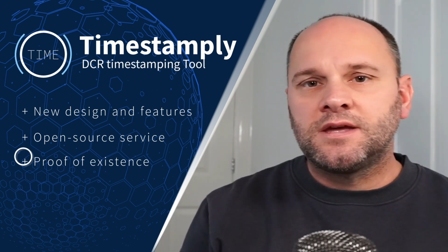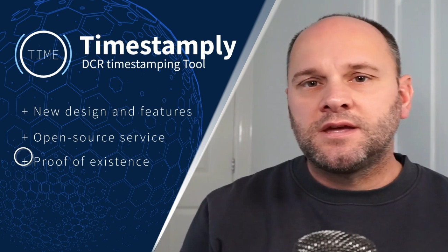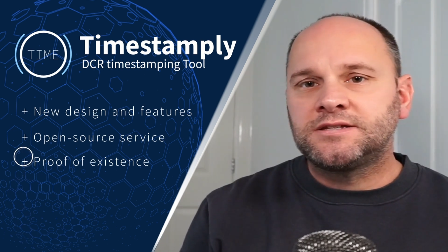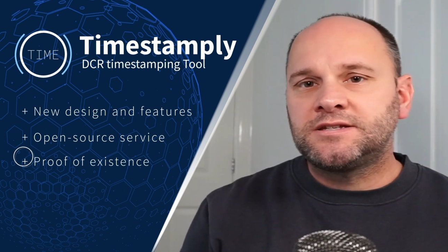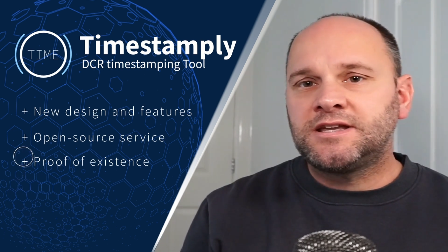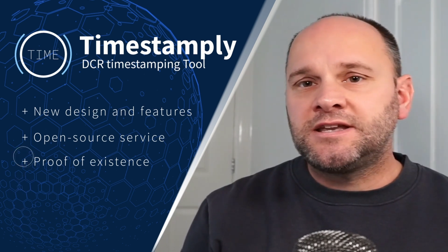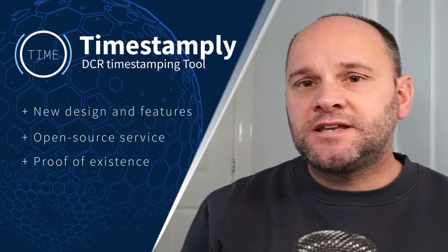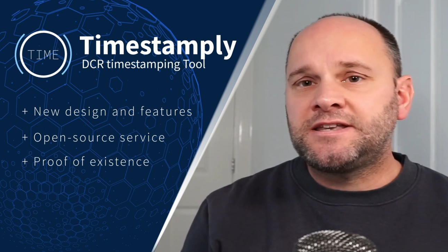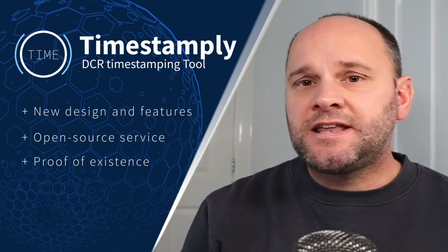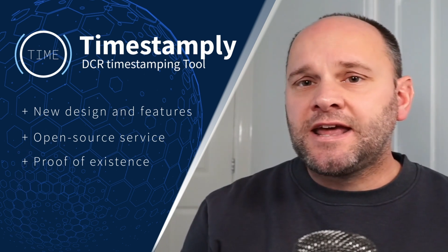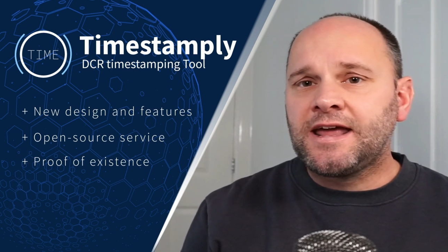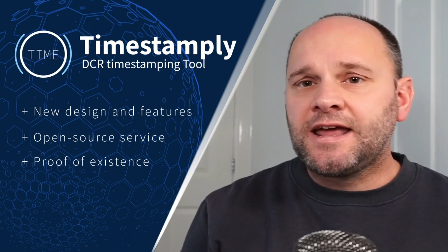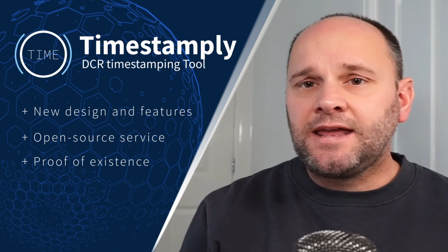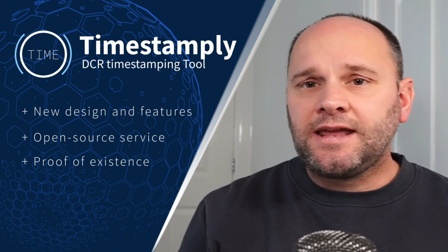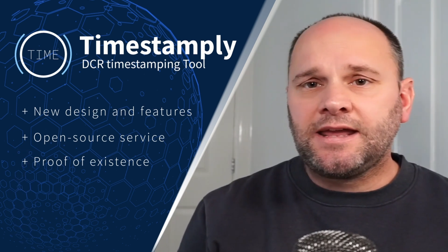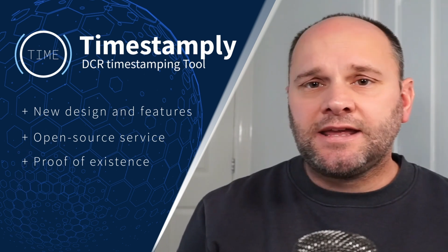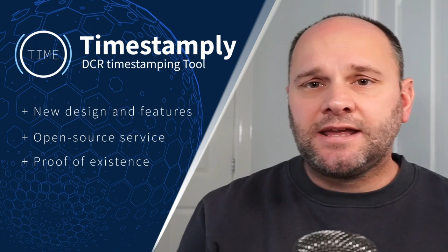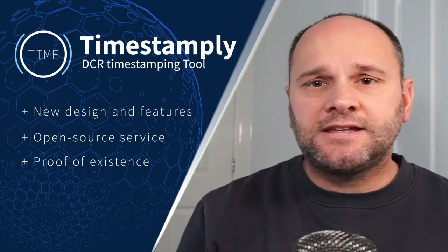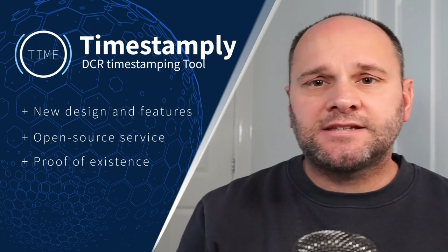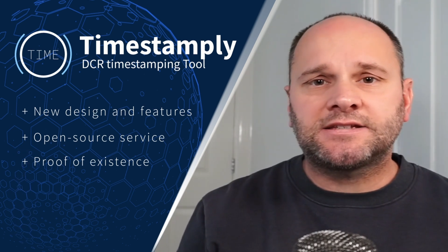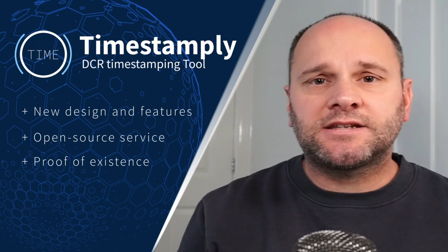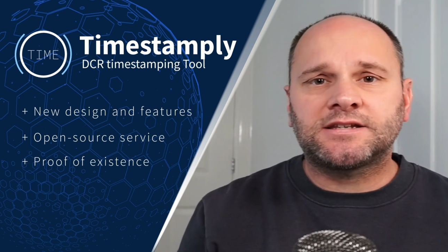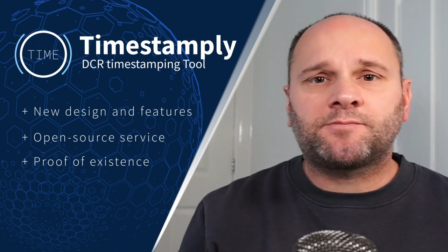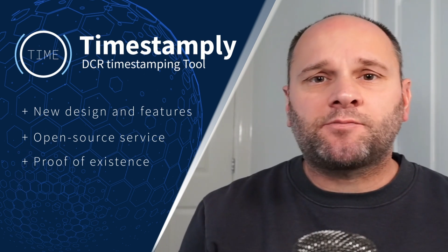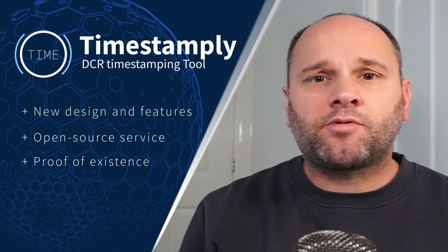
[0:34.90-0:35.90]
To date,
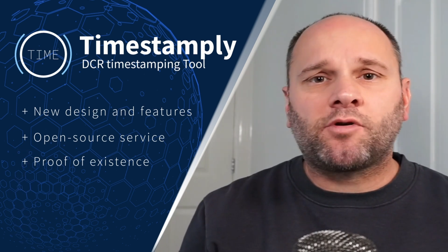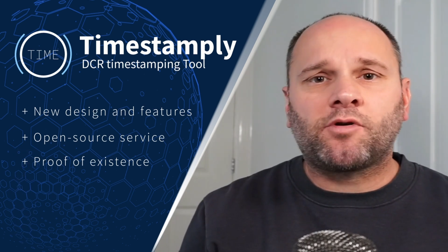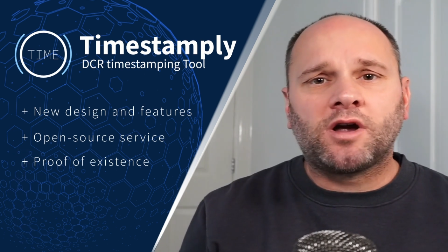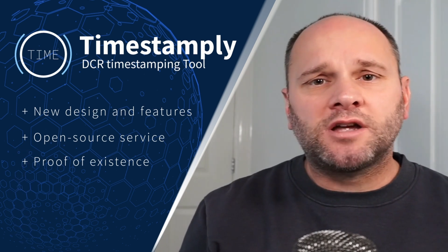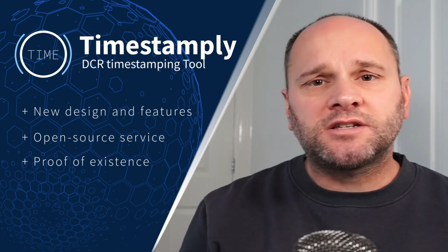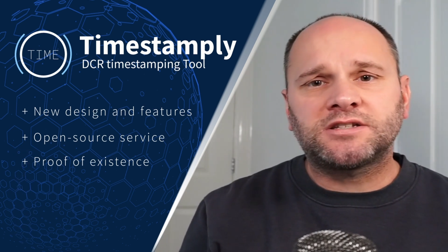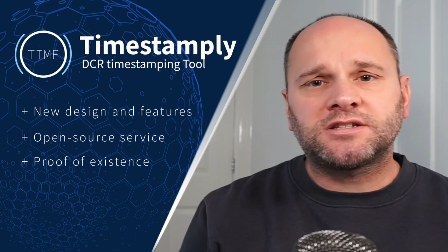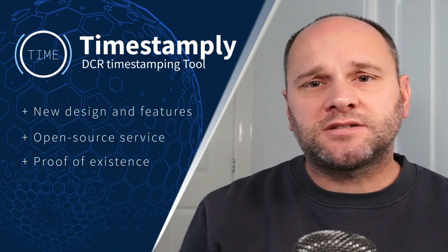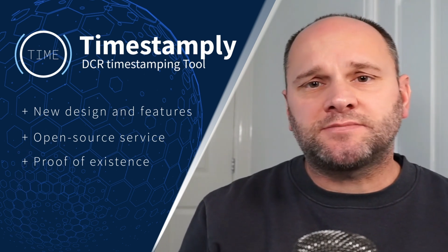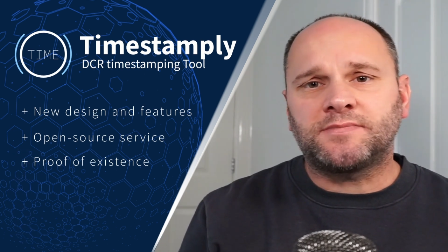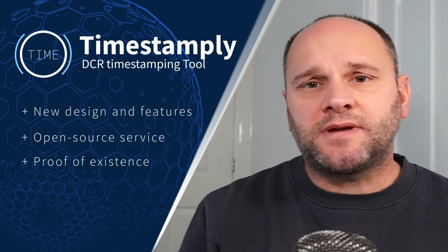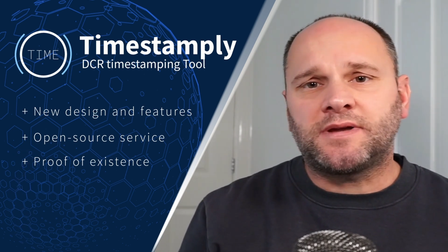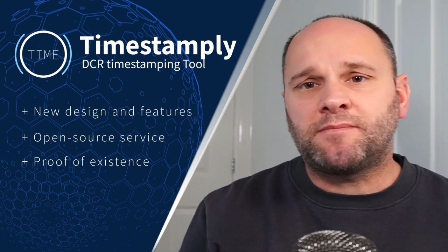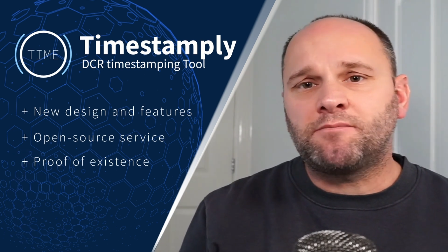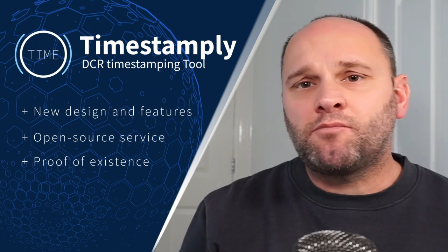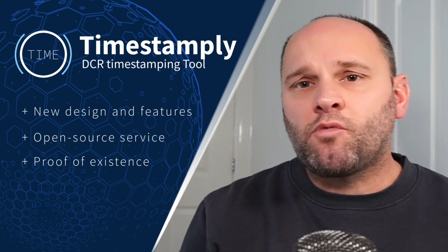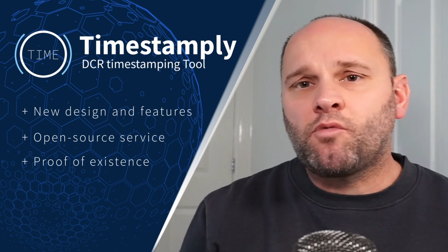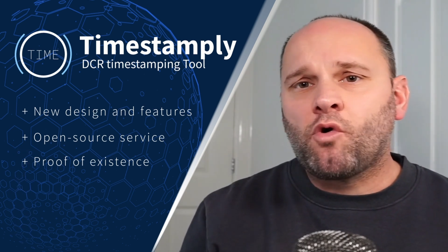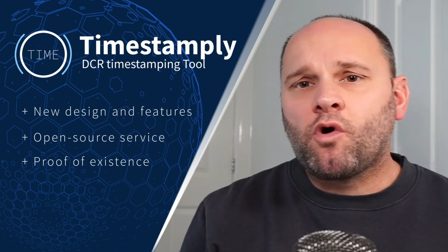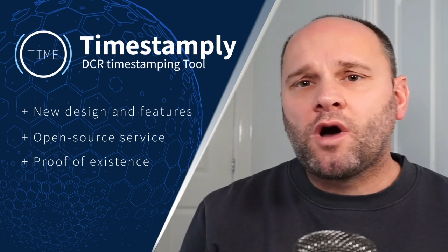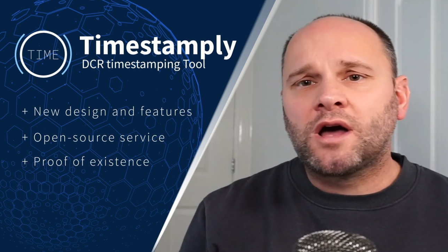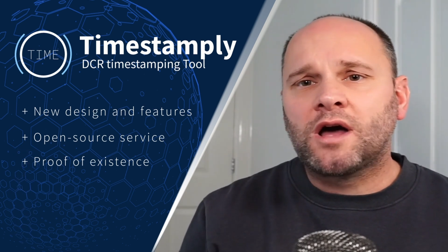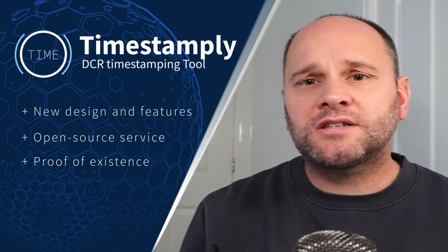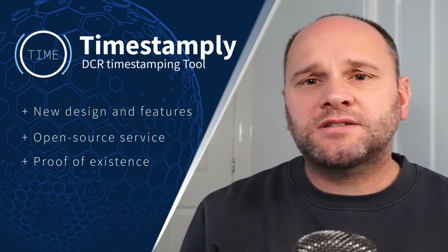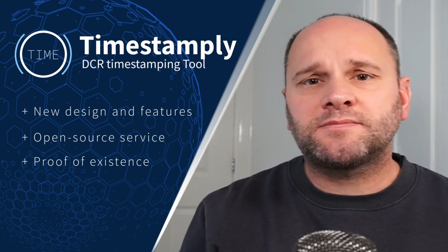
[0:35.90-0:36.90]
it surprises me
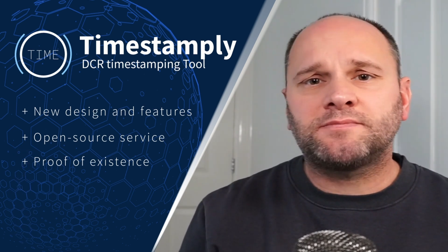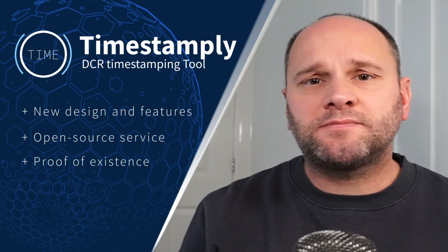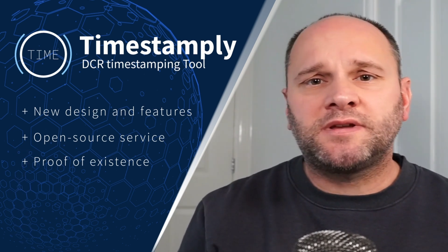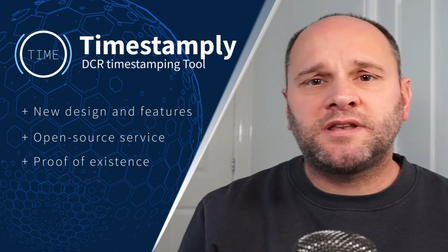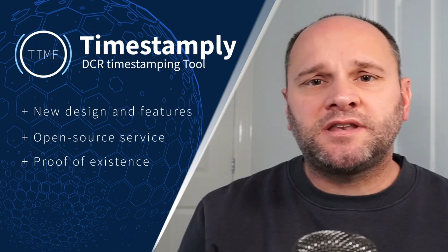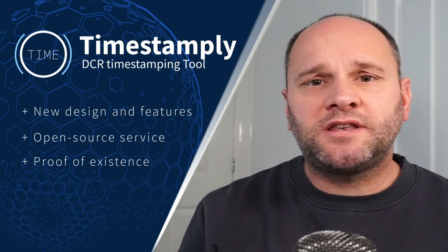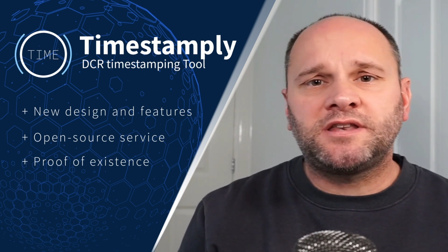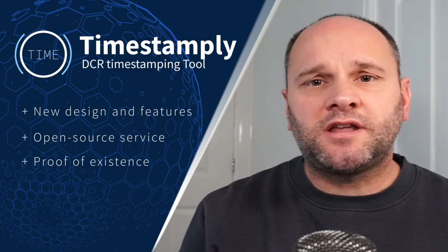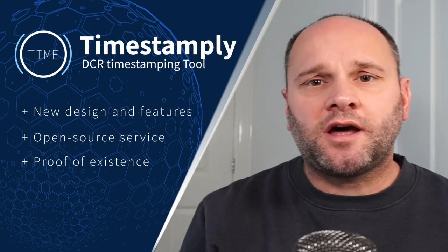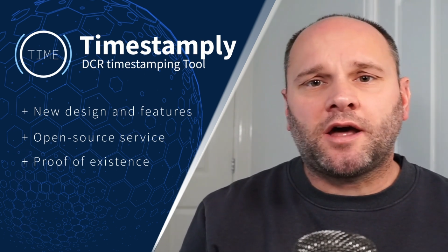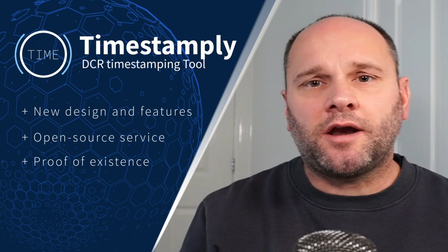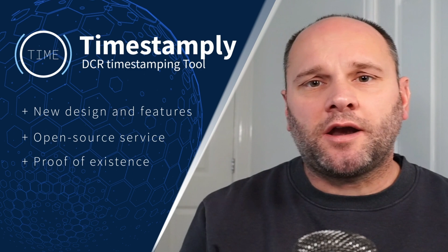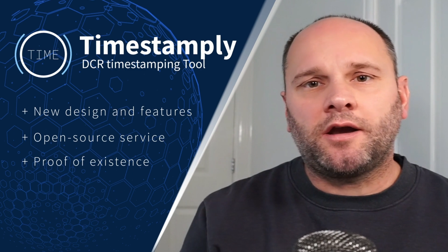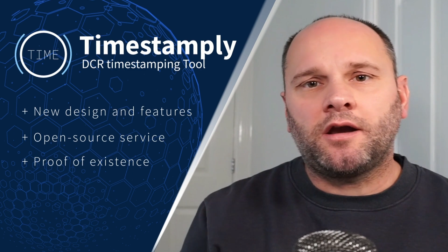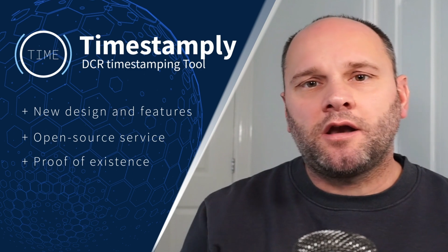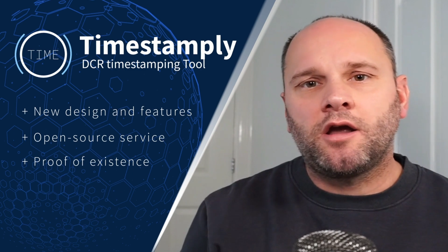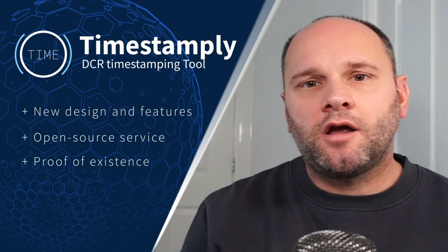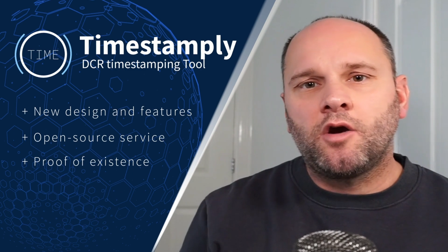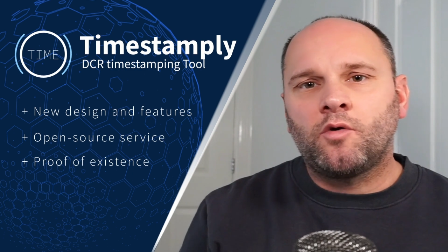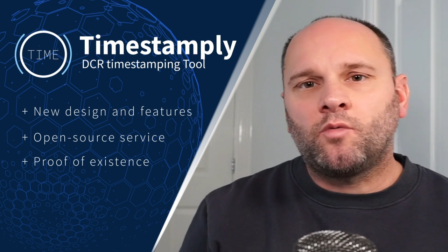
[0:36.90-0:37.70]
more hasn't been done